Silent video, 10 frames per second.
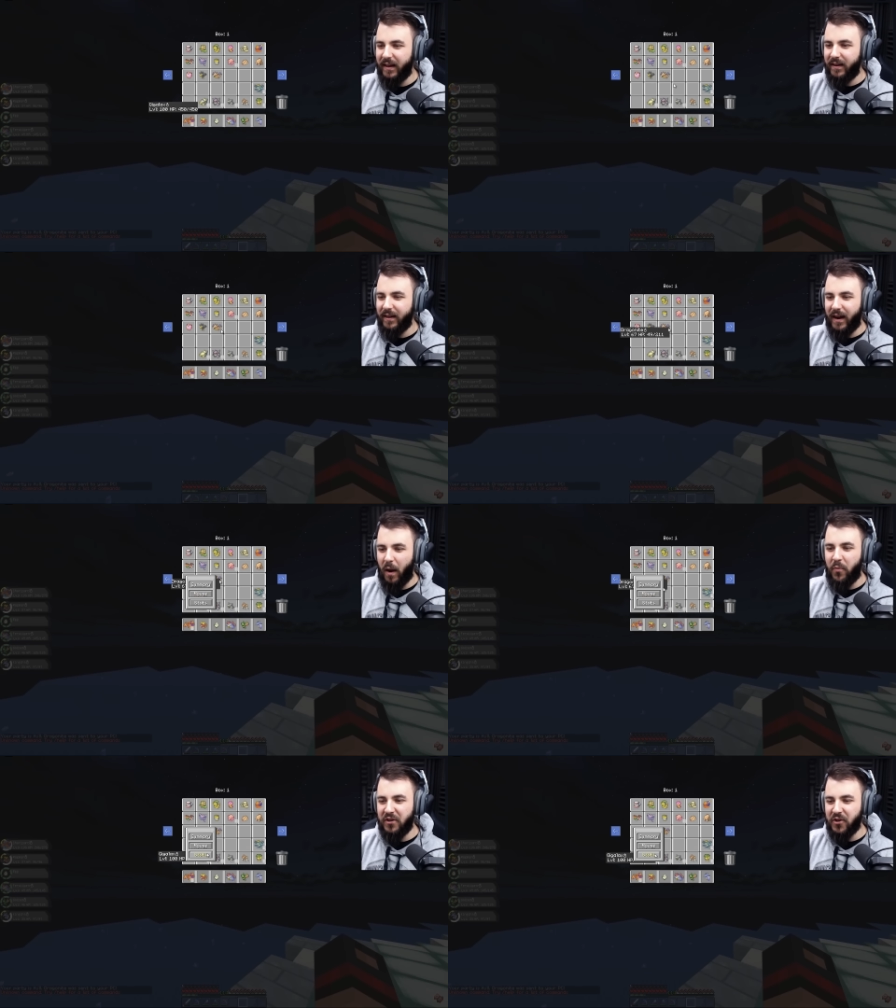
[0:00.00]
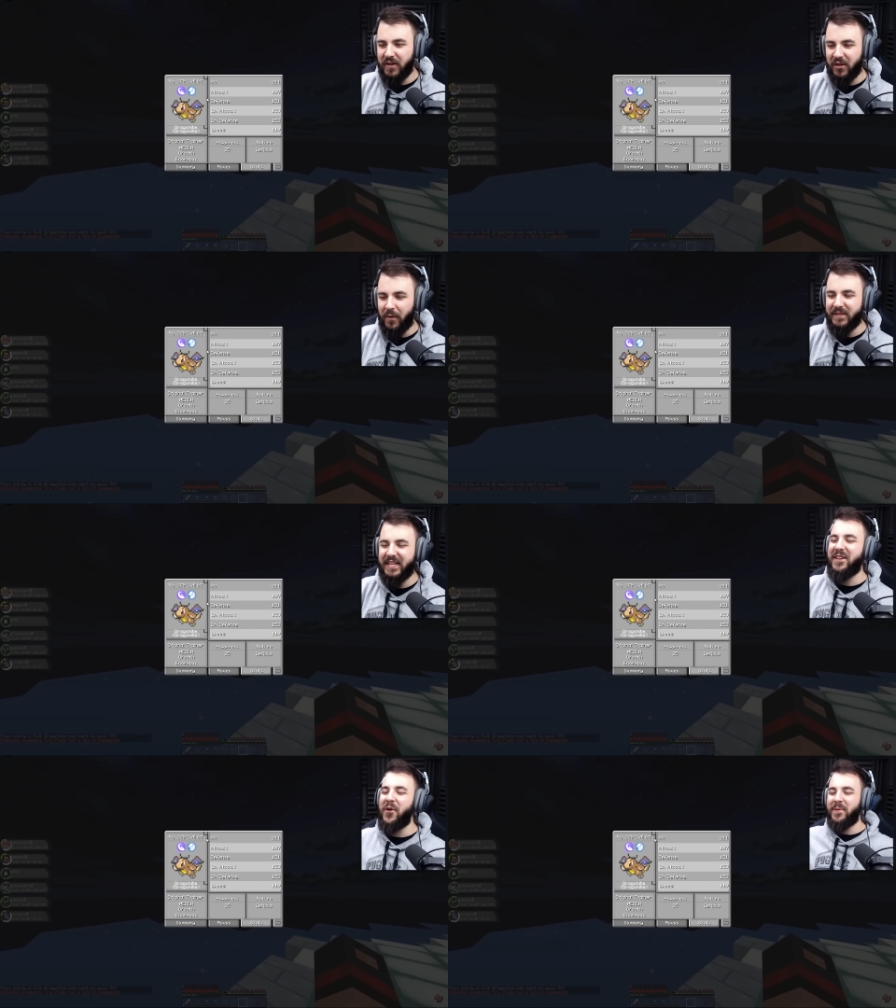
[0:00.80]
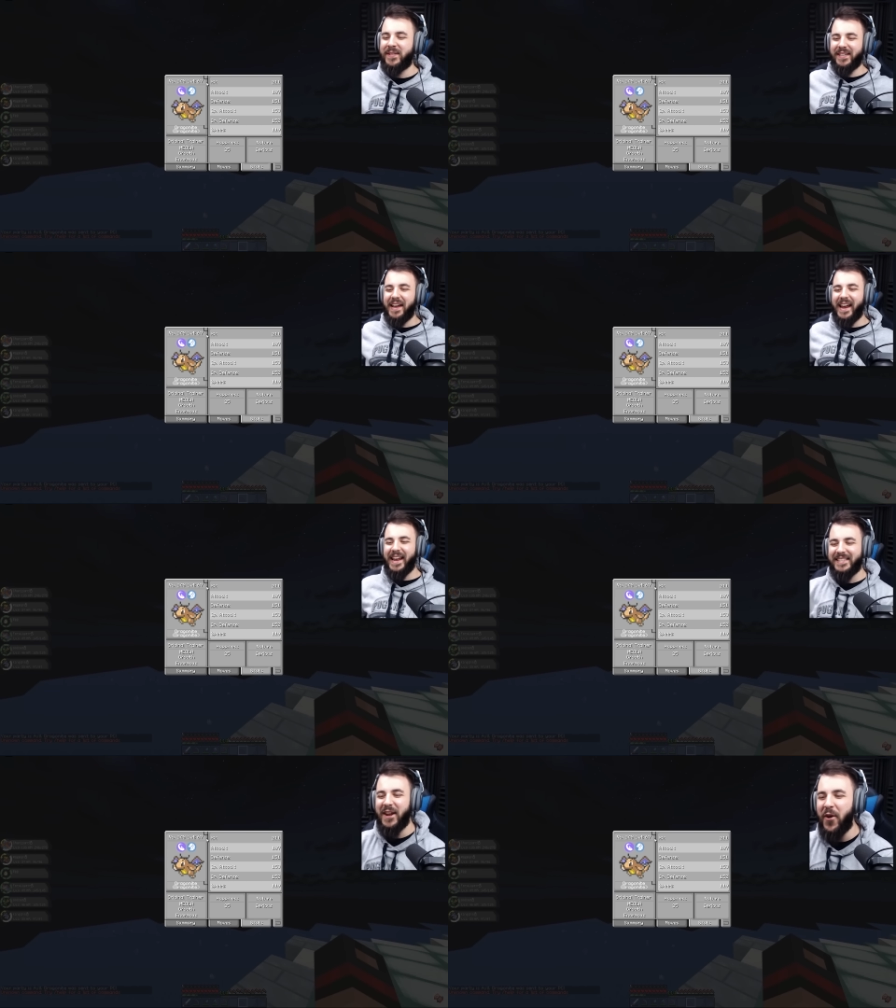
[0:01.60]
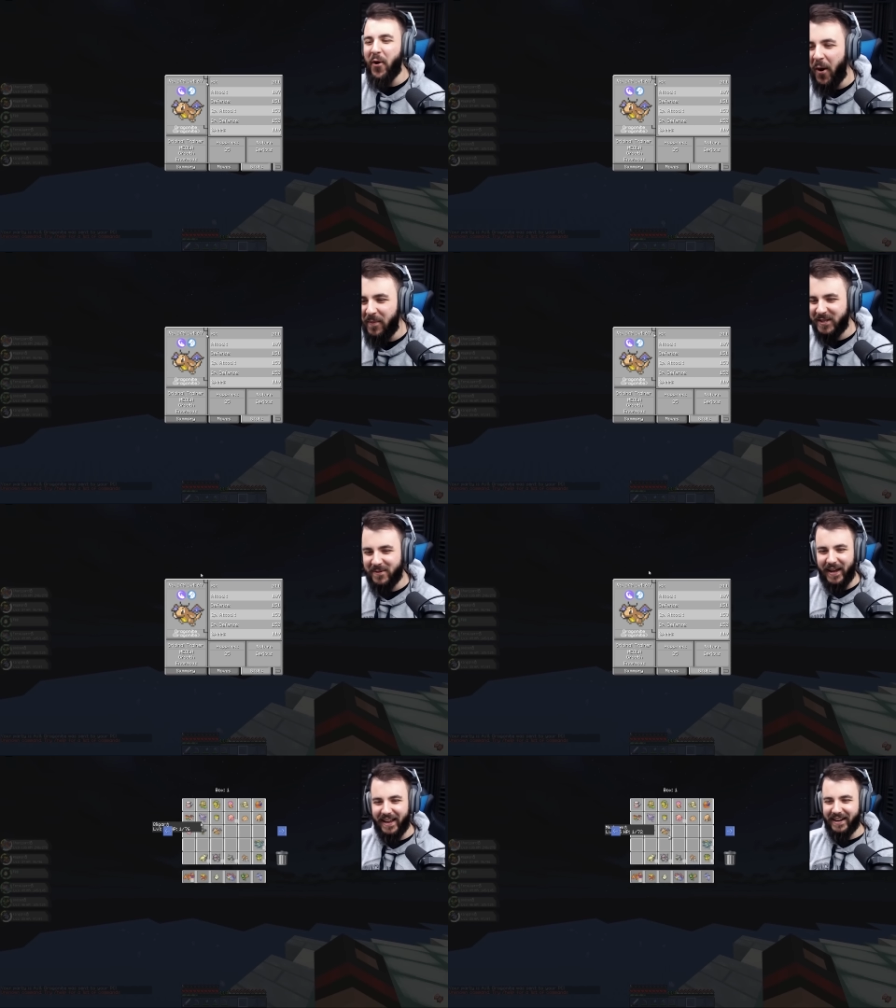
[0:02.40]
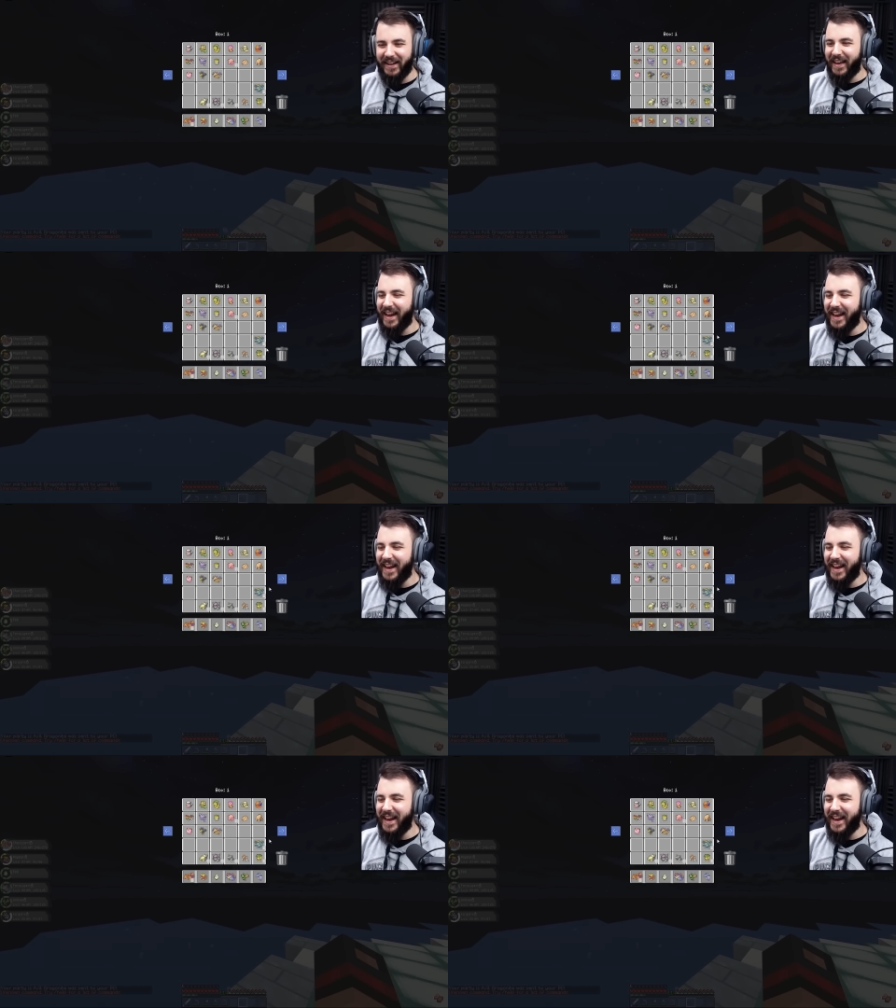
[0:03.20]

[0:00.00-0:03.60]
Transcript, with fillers: Hello. I'm pretty sure he's enormous. He's enormous. He's enormous, man.